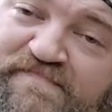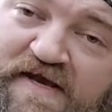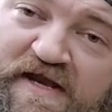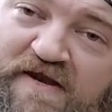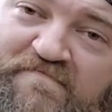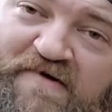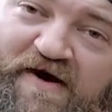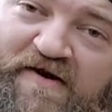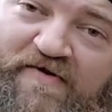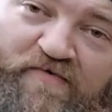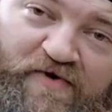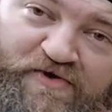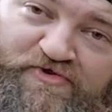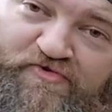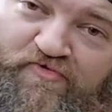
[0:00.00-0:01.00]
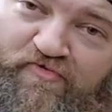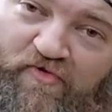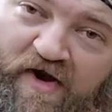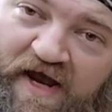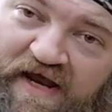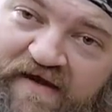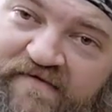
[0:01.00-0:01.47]
peanut butter works
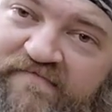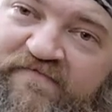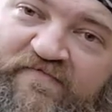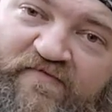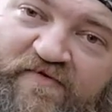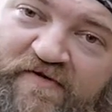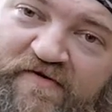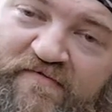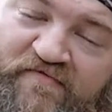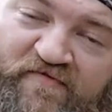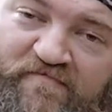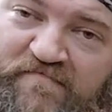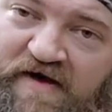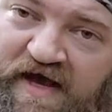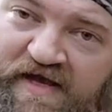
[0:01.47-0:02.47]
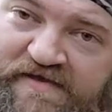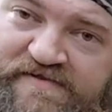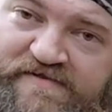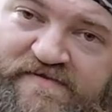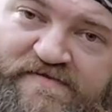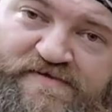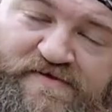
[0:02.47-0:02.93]
great for
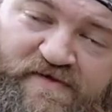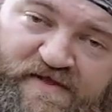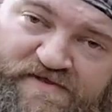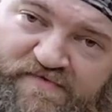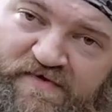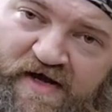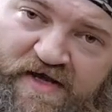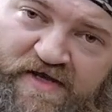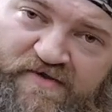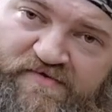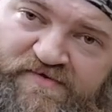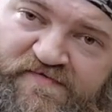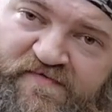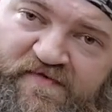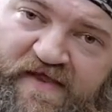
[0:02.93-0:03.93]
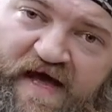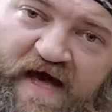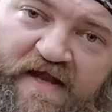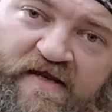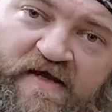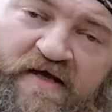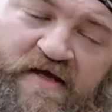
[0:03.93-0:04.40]
mice, so that's what I used for
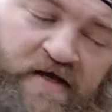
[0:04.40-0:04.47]
that.